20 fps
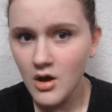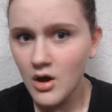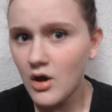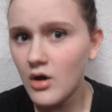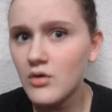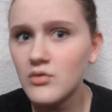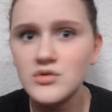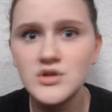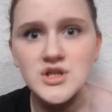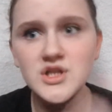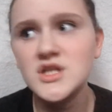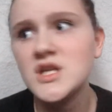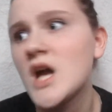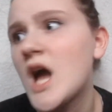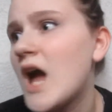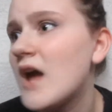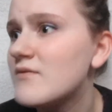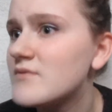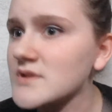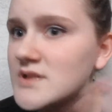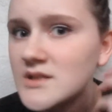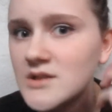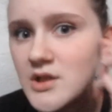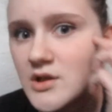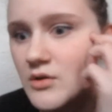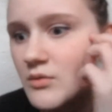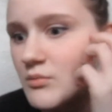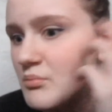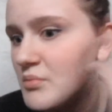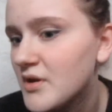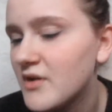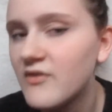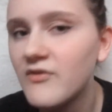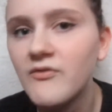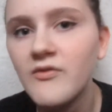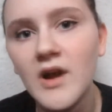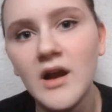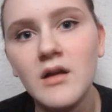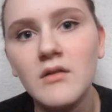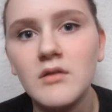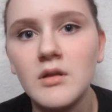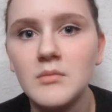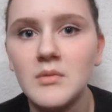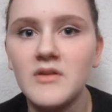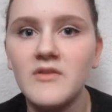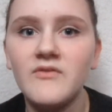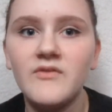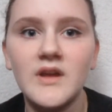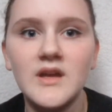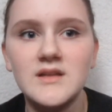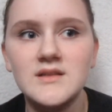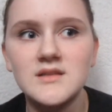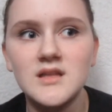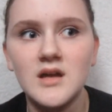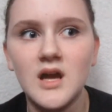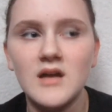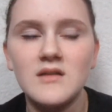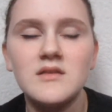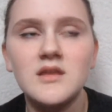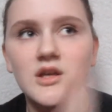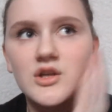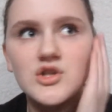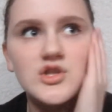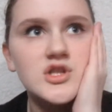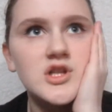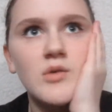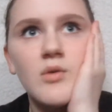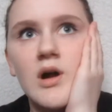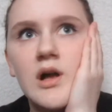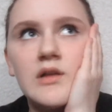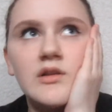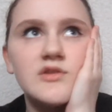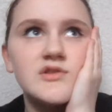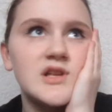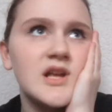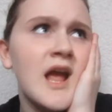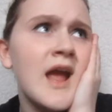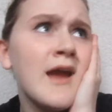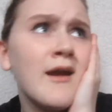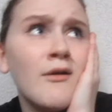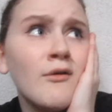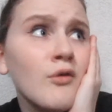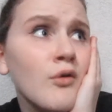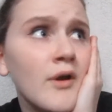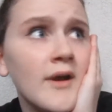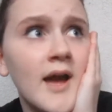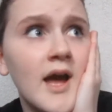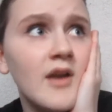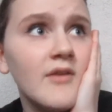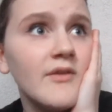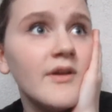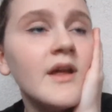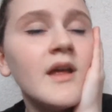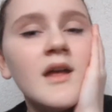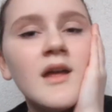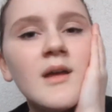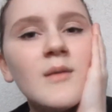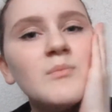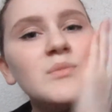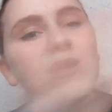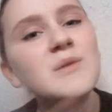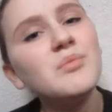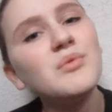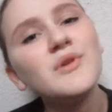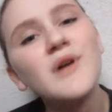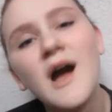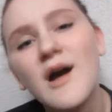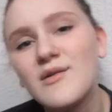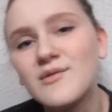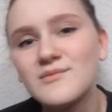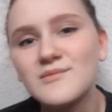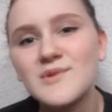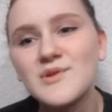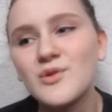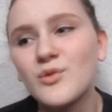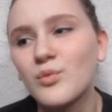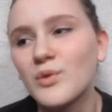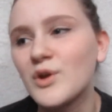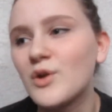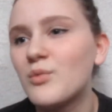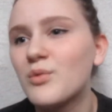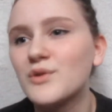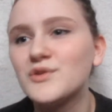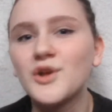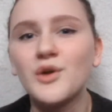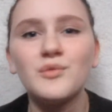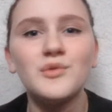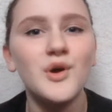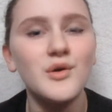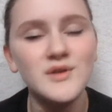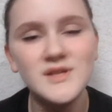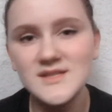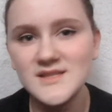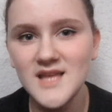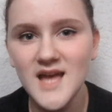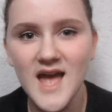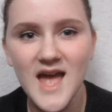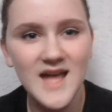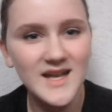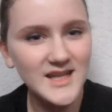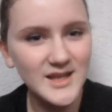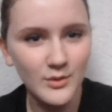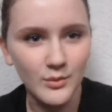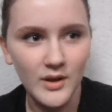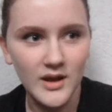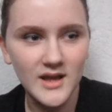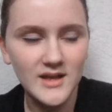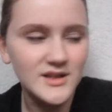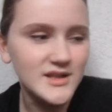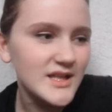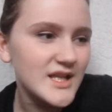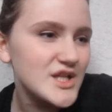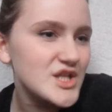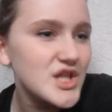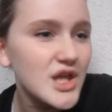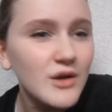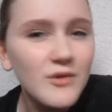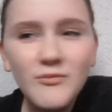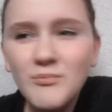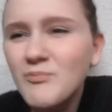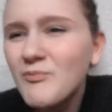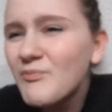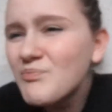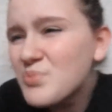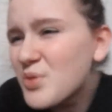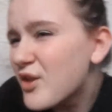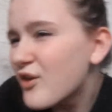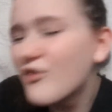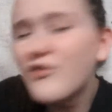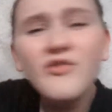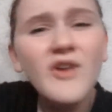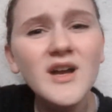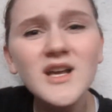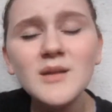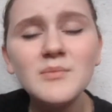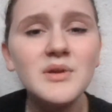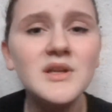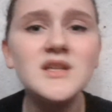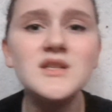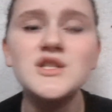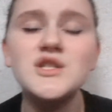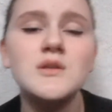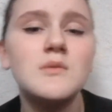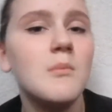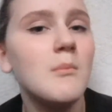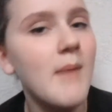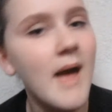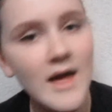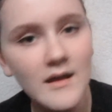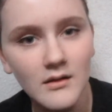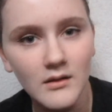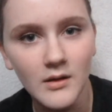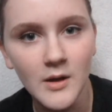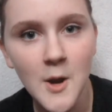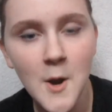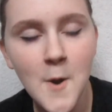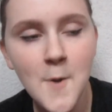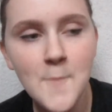Oh shit, I have this, you know, big freckle on my face that I think is so ugly, there's like hair growing out of it. People out in the real world don't notice that anyway, and their fucking opinion shouldn't matter